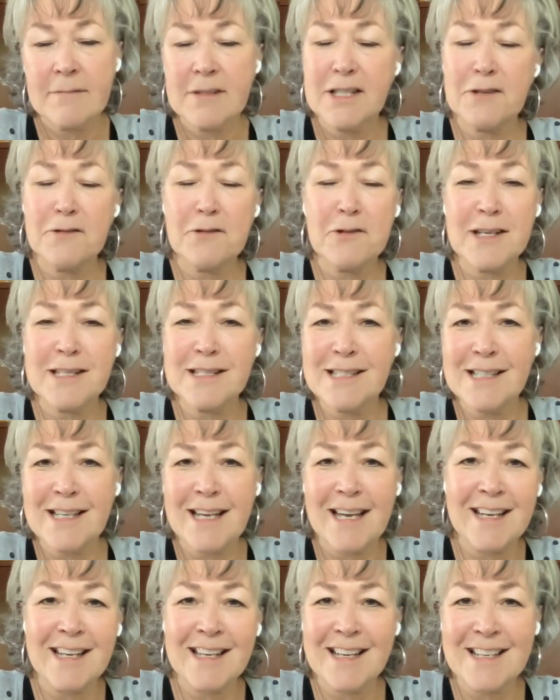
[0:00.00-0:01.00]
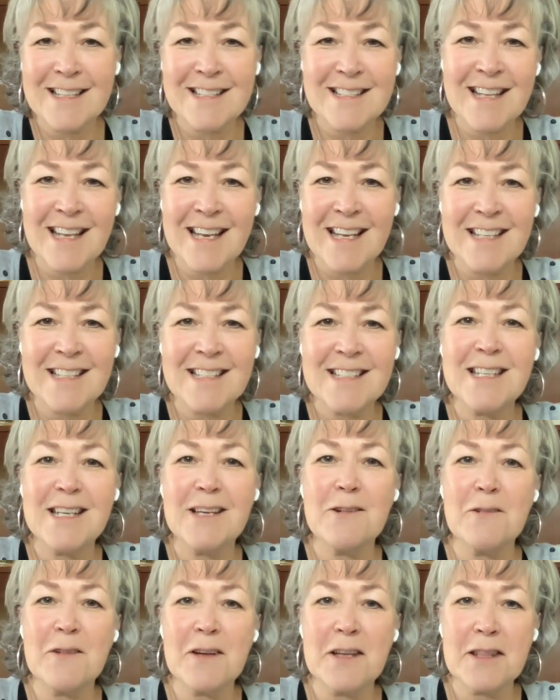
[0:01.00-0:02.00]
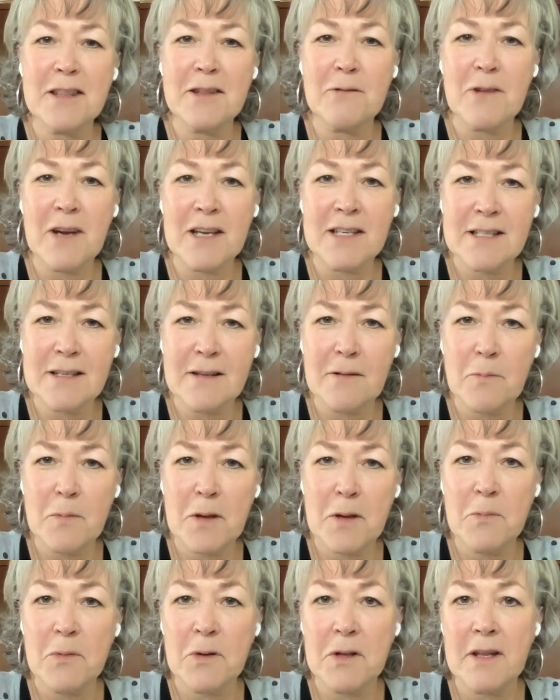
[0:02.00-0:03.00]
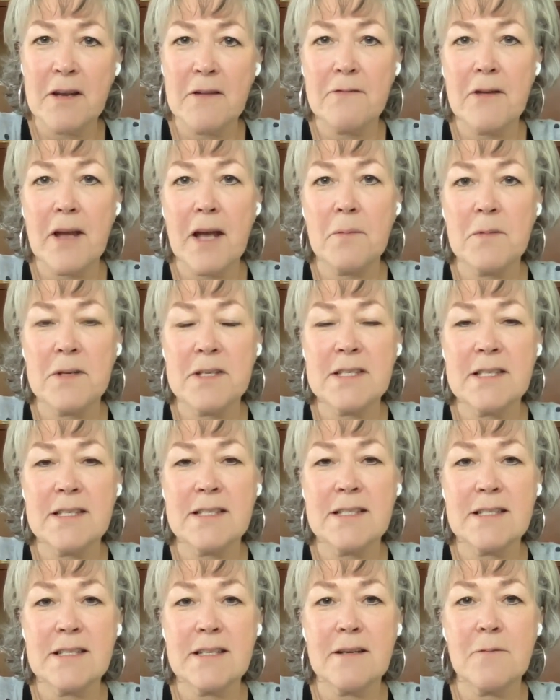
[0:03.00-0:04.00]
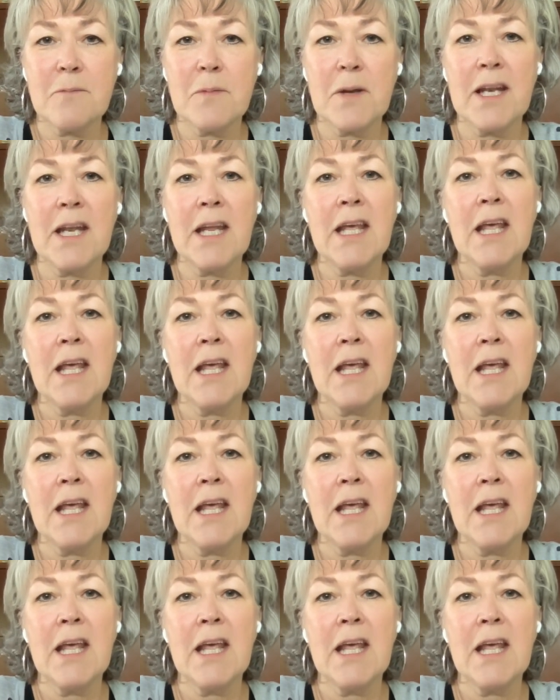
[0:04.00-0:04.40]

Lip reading: differentiated as they deal with the rest of the people in their family system.